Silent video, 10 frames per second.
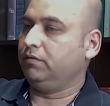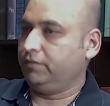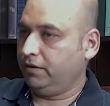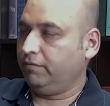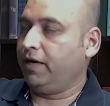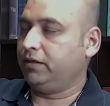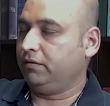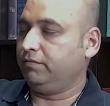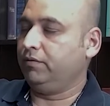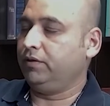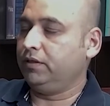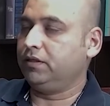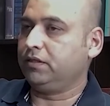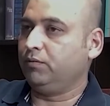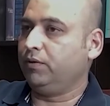Yeah, vital fluid. This
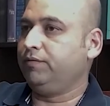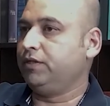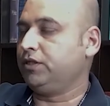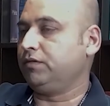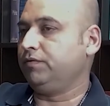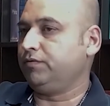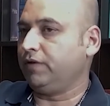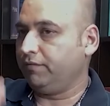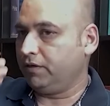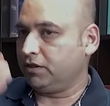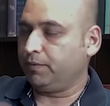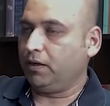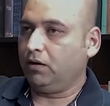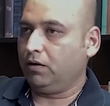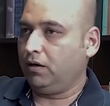is the one which we have in a
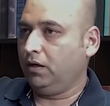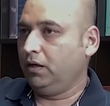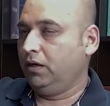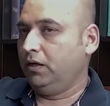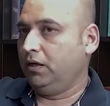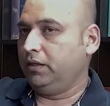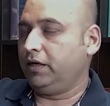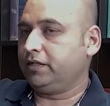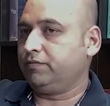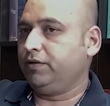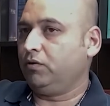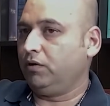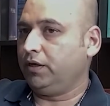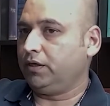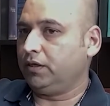spinal cord. That is, we
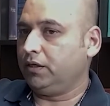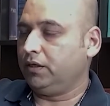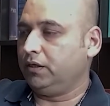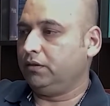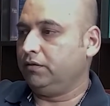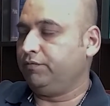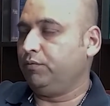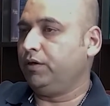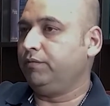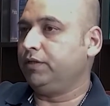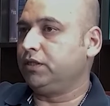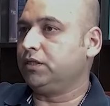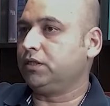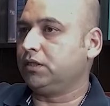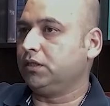call it the fluid which
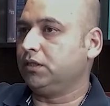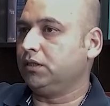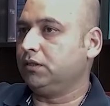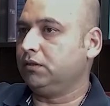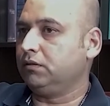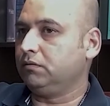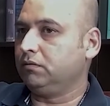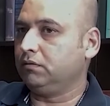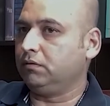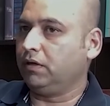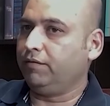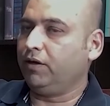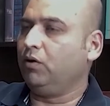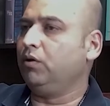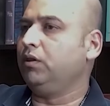is having
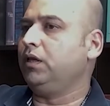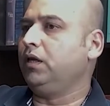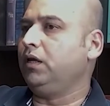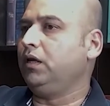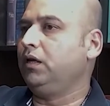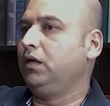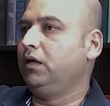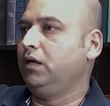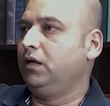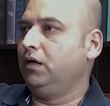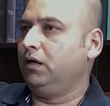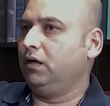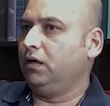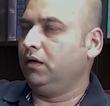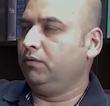all the
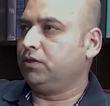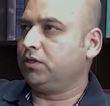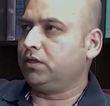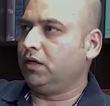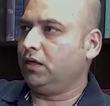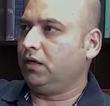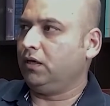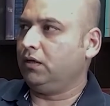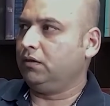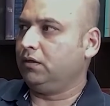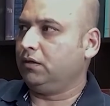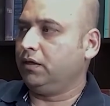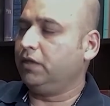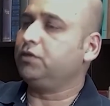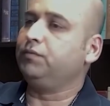I would say
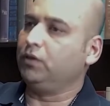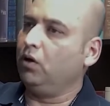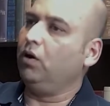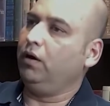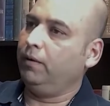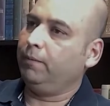connection with God.